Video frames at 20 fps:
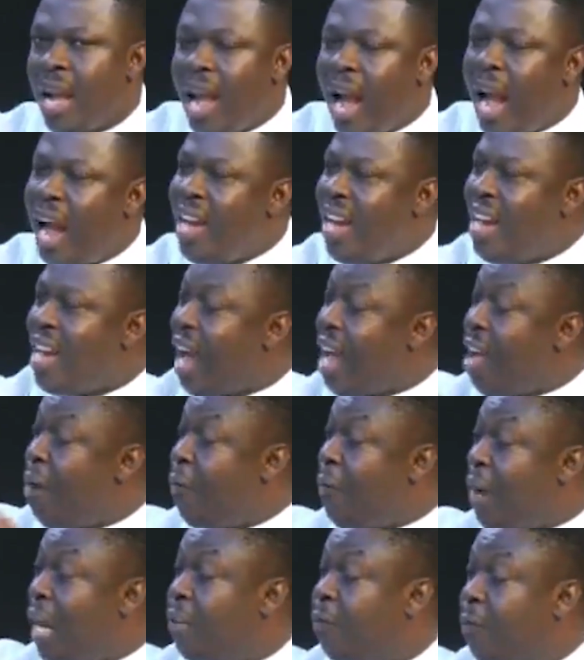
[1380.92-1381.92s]
And in a
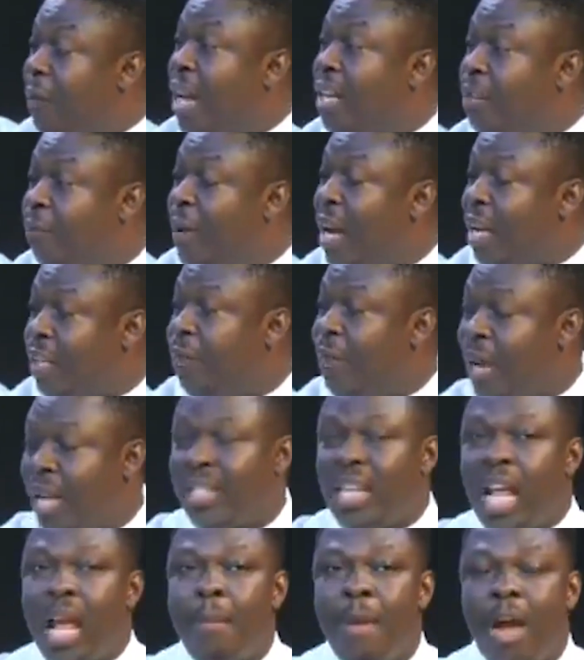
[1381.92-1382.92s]
flat.
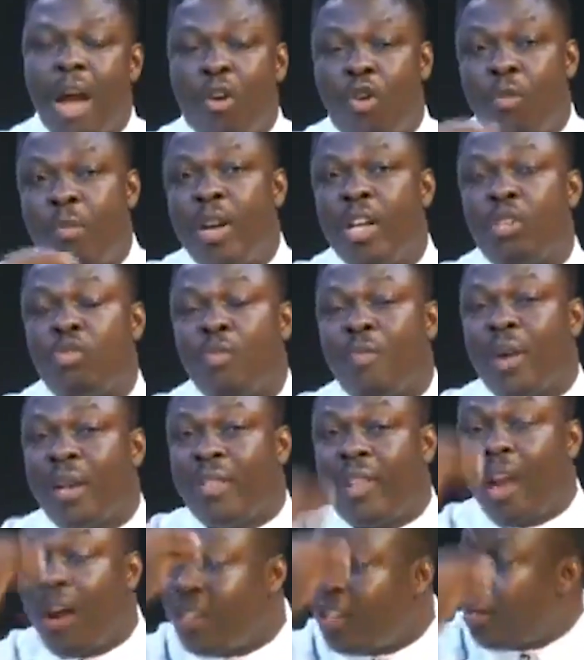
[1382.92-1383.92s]
I be accommodate over
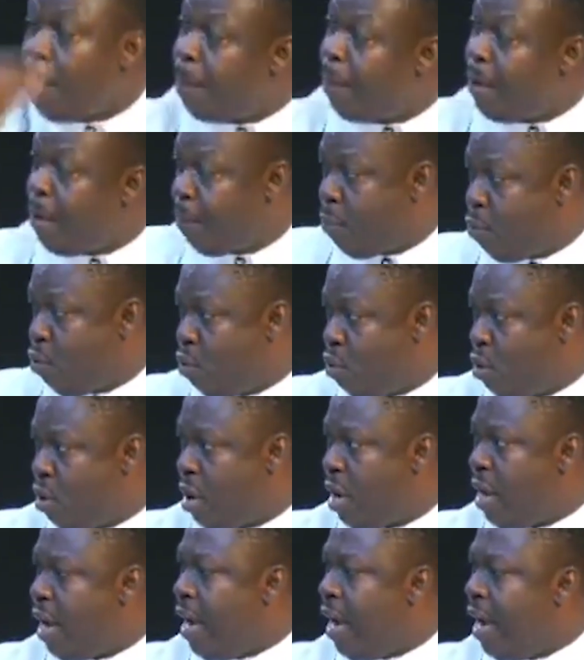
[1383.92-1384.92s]
1,000 people.
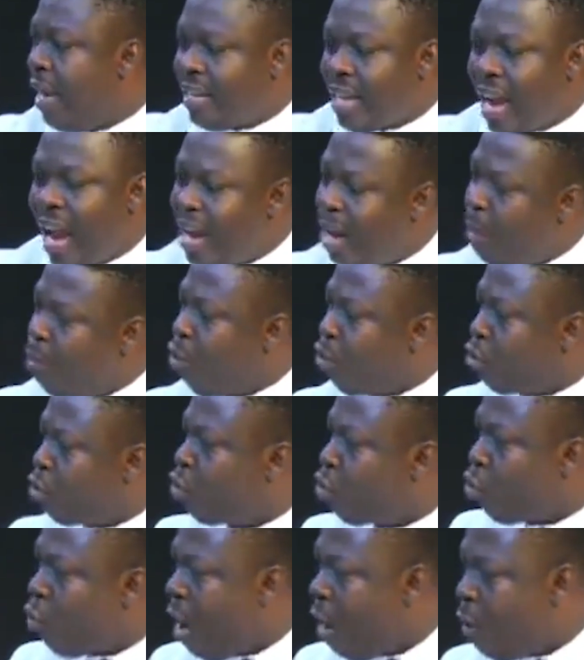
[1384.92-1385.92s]
And the
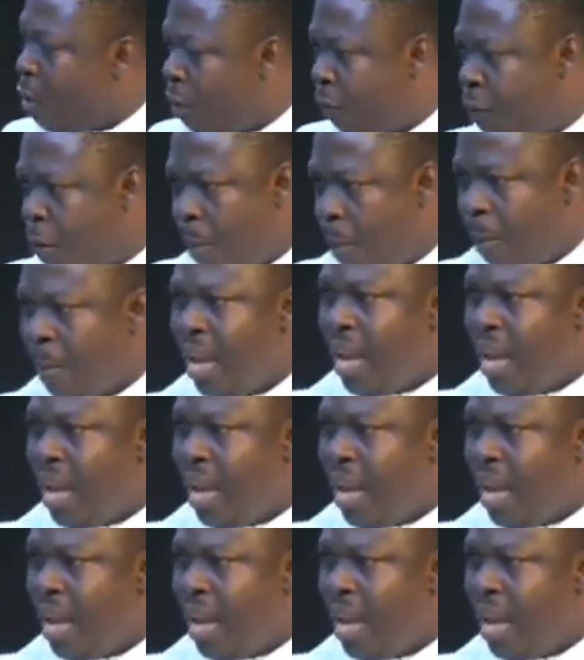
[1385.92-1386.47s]
boss so a form.